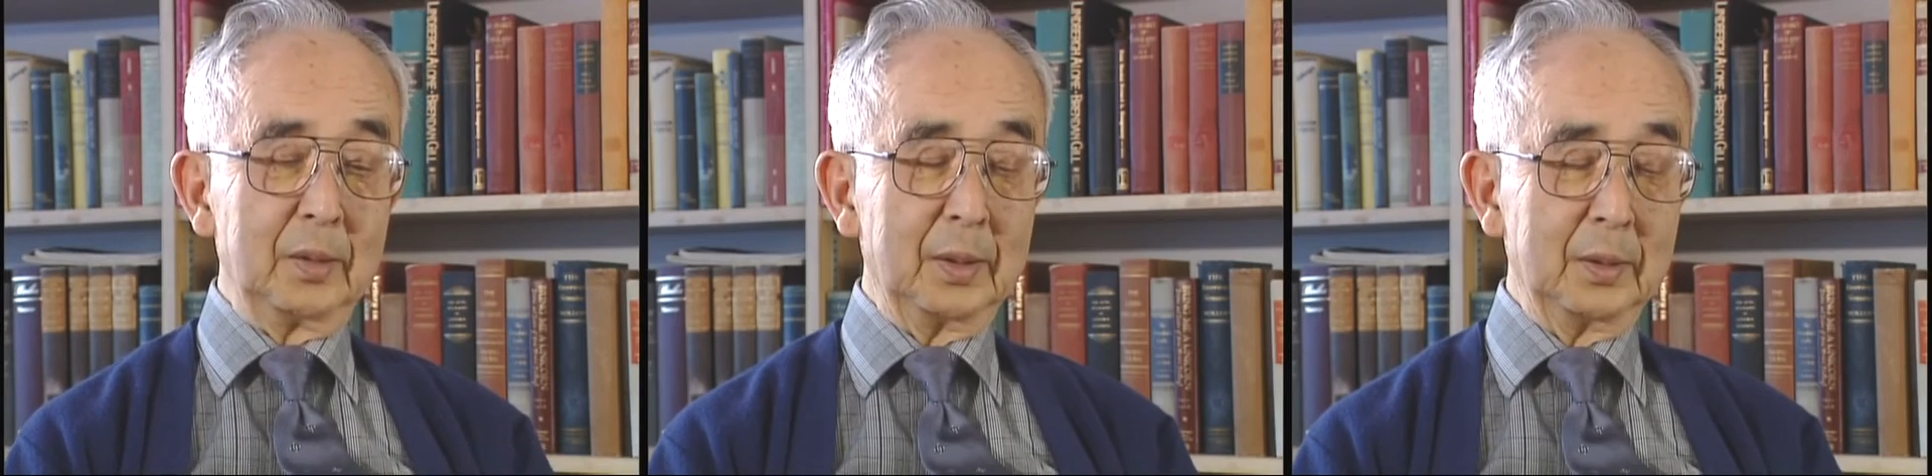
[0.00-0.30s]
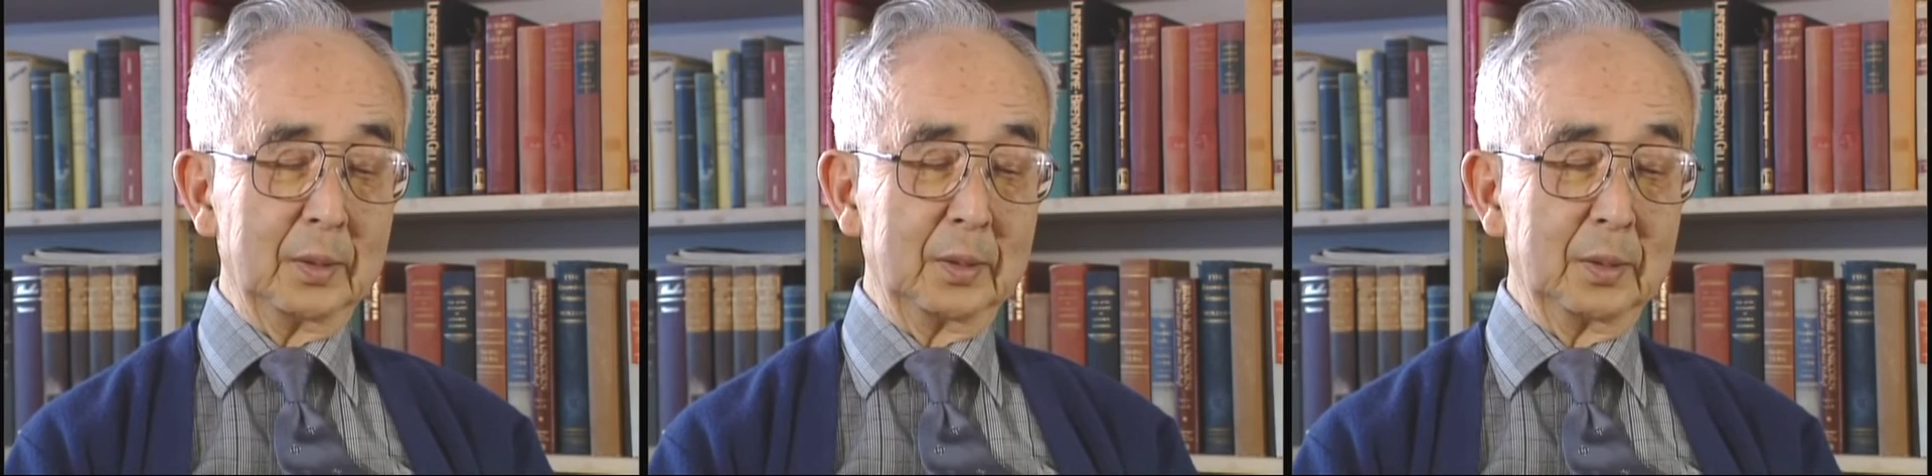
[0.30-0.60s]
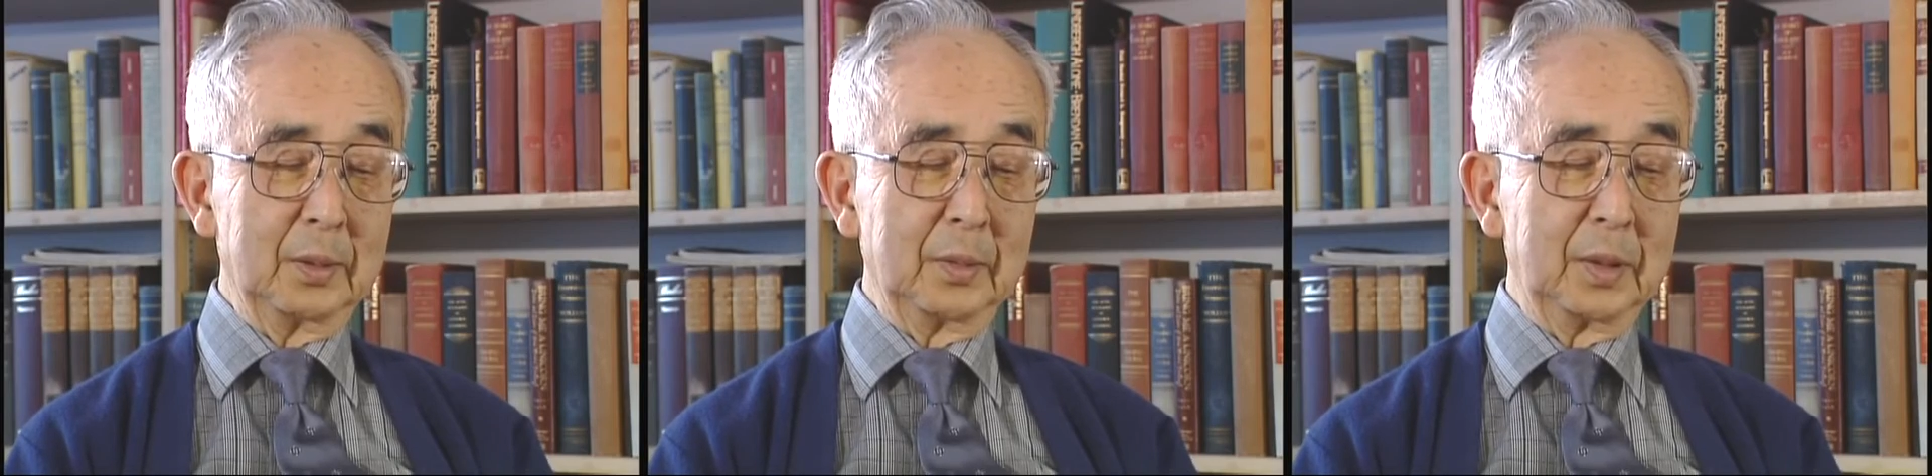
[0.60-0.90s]
And
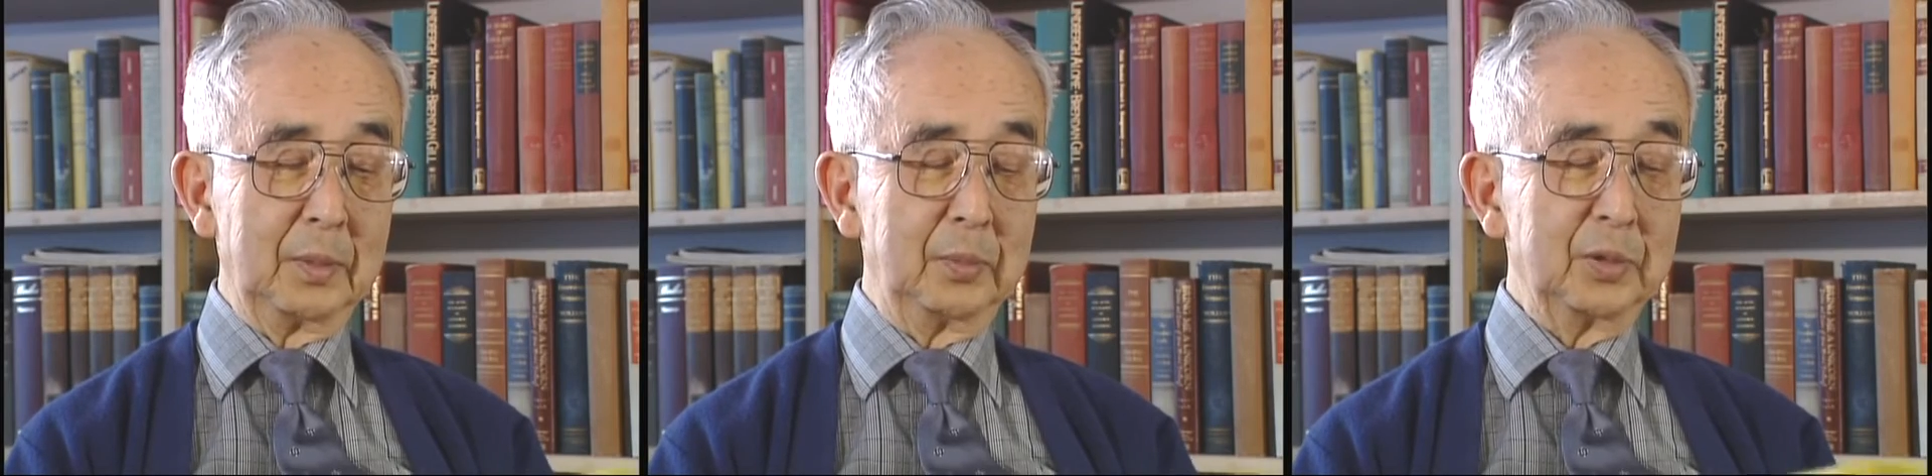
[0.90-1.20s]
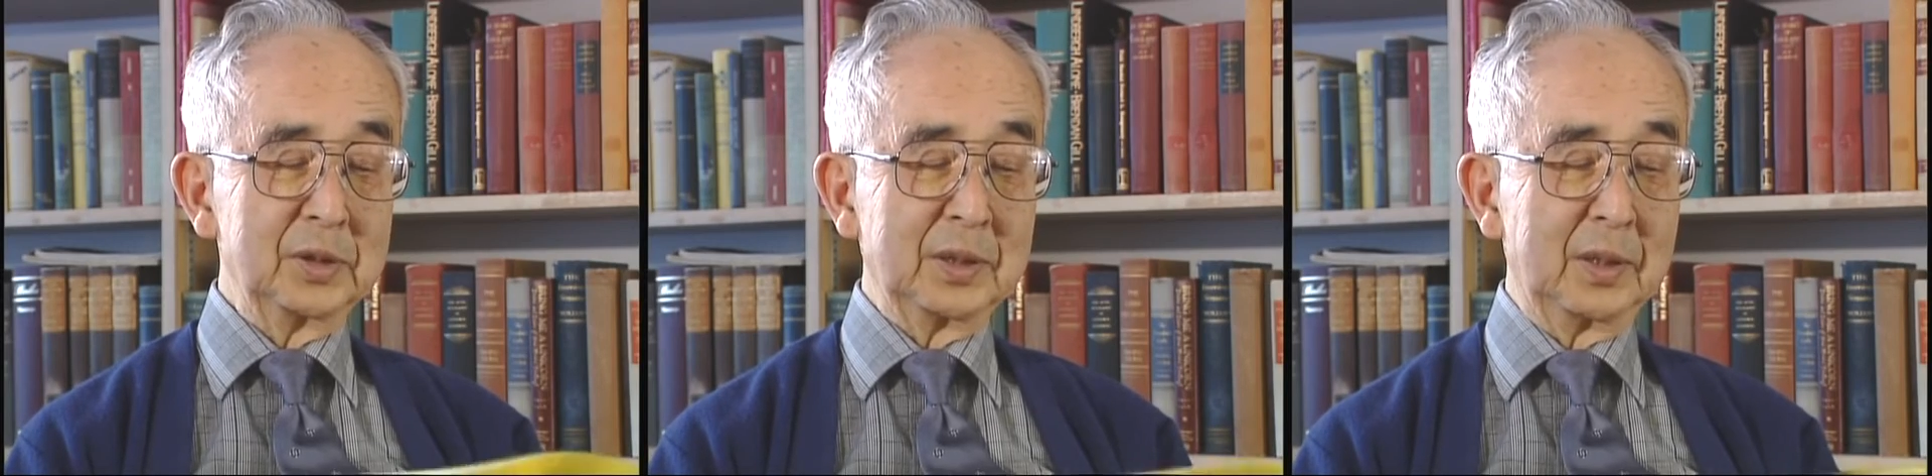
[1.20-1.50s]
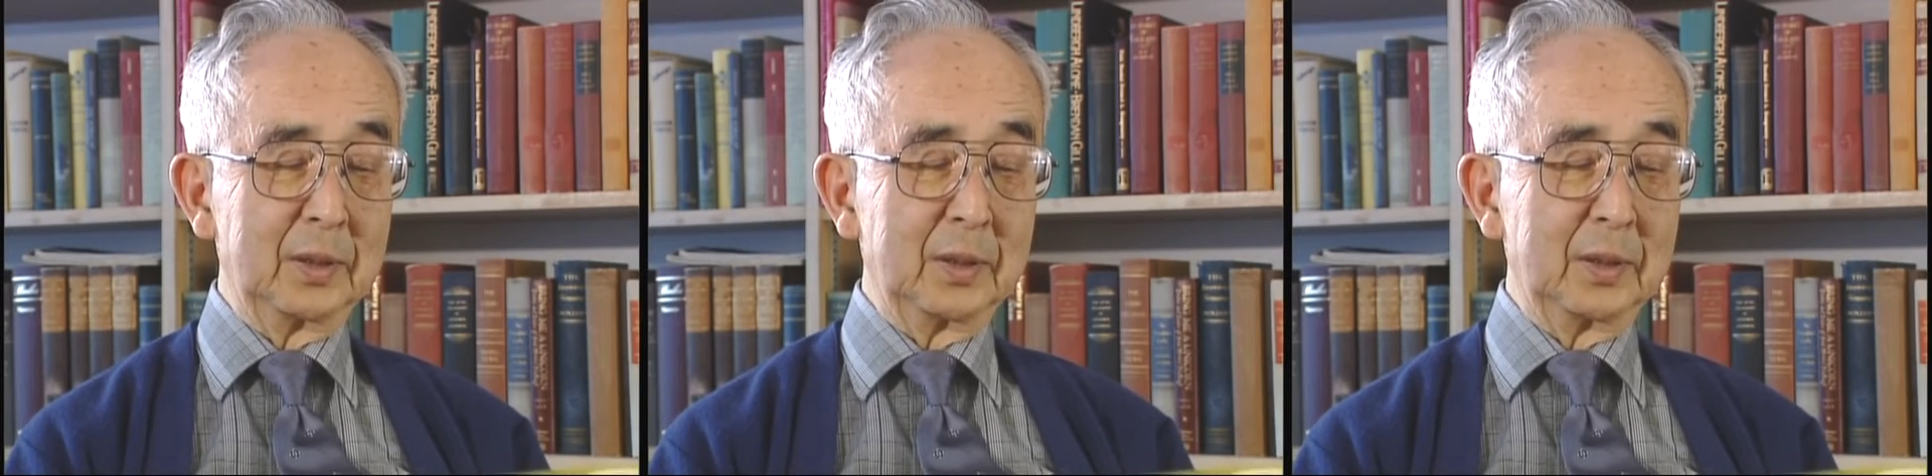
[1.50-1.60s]
uh, they presented